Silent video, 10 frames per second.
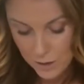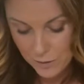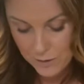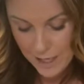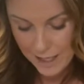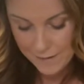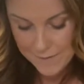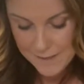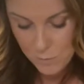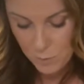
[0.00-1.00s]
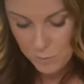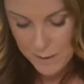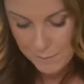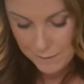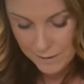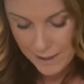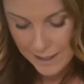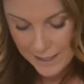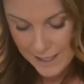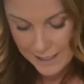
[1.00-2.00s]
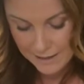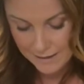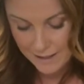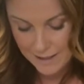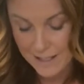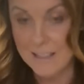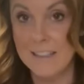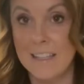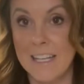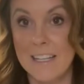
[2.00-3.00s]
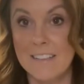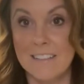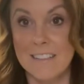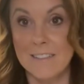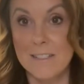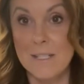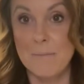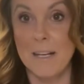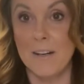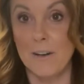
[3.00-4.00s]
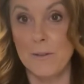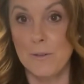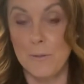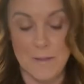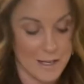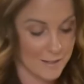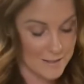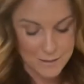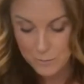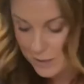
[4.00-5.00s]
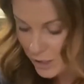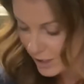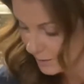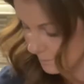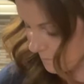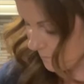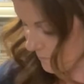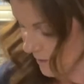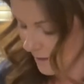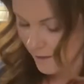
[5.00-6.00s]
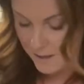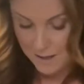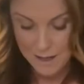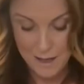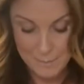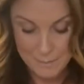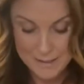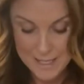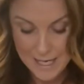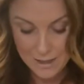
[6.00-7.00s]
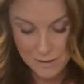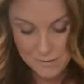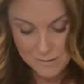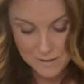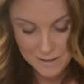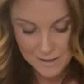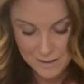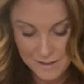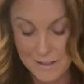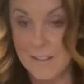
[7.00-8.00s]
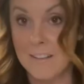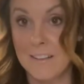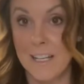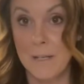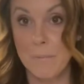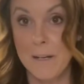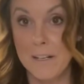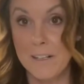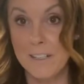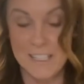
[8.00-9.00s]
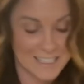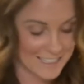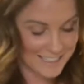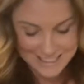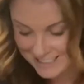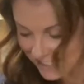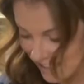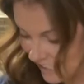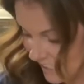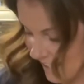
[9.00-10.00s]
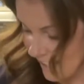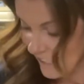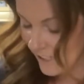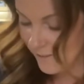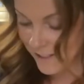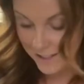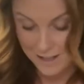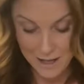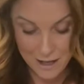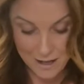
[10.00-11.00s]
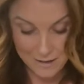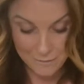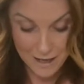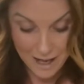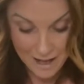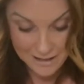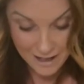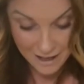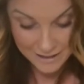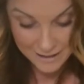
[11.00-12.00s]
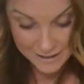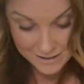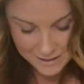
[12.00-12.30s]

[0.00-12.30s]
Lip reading: your knives will be able to cut anything like a little tomato without it squishing, a potato like butter, even an onion,